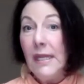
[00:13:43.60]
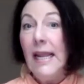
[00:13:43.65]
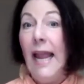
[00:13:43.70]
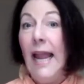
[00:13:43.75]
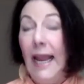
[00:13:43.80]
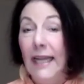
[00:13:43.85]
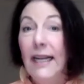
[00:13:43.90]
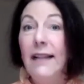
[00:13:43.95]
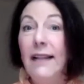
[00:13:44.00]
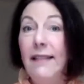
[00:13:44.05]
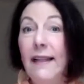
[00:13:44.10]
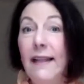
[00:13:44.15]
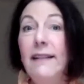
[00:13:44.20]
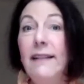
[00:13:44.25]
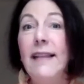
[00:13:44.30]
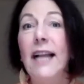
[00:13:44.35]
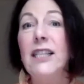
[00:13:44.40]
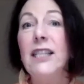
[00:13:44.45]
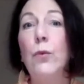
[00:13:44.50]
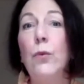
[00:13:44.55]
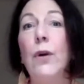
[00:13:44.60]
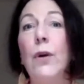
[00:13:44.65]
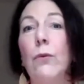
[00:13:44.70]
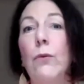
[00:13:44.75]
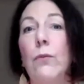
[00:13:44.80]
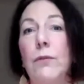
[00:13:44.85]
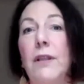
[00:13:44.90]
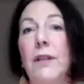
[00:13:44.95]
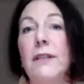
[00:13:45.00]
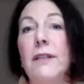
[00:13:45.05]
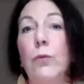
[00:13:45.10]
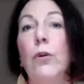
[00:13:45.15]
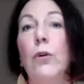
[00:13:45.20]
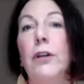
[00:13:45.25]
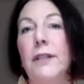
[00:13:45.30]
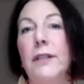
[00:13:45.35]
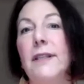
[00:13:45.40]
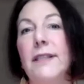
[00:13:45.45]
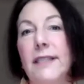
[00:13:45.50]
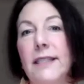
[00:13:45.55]
And I think that's where this Work
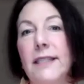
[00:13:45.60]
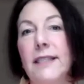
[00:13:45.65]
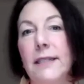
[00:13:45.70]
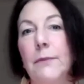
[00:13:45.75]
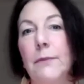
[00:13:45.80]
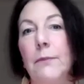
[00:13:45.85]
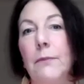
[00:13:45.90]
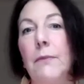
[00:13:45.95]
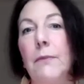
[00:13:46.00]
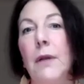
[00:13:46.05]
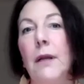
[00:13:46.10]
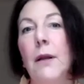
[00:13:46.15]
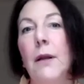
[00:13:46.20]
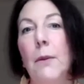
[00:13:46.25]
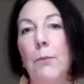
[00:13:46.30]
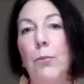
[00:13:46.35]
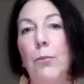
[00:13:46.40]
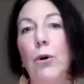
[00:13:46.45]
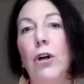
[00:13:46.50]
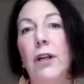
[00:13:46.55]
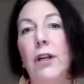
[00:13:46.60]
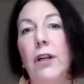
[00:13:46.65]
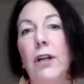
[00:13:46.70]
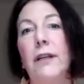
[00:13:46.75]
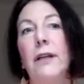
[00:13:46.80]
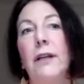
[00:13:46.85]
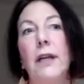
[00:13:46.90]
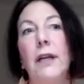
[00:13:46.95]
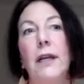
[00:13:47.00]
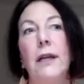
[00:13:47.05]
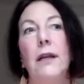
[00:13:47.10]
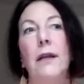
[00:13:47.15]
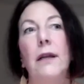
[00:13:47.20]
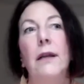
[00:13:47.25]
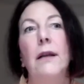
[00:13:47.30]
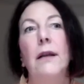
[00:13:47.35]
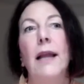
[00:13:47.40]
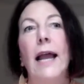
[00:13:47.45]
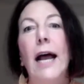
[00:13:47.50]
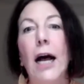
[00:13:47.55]
the System book
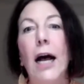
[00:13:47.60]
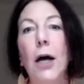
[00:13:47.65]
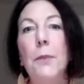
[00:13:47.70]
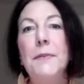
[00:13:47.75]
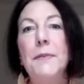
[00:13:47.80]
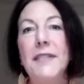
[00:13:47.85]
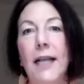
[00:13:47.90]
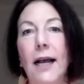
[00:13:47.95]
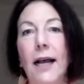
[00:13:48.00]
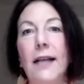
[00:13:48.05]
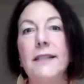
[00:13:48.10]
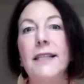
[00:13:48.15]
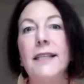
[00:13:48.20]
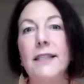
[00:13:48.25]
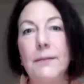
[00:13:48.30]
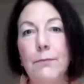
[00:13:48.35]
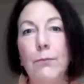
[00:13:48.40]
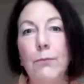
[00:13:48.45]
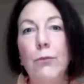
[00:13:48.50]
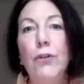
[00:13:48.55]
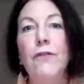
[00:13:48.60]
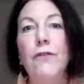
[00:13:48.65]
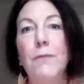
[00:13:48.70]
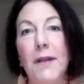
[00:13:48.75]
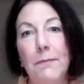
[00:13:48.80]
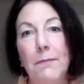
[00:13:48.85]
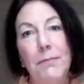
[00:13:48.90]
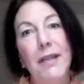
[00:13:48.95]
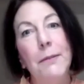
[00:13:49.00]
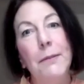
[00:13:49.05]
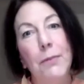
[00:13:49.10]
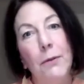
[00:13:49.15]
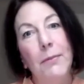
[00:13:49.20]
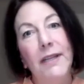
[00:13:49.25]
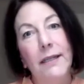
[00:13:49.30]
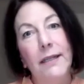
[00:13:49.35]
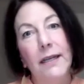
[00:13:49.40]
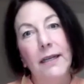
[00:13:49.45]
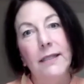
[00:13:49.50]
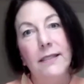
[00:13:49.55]
helps us as movement people,
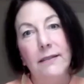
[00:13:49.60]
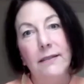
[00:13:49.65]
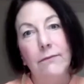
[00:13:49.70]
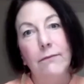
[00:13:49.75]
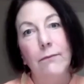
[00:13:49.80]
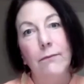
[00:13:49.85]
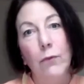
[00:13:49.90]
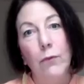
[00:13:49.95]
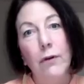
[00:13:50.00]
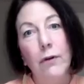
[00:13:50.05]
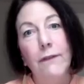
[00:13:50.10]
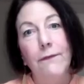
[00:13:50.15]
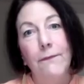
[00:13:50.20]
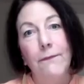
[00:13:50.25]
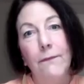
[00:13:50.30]
because we're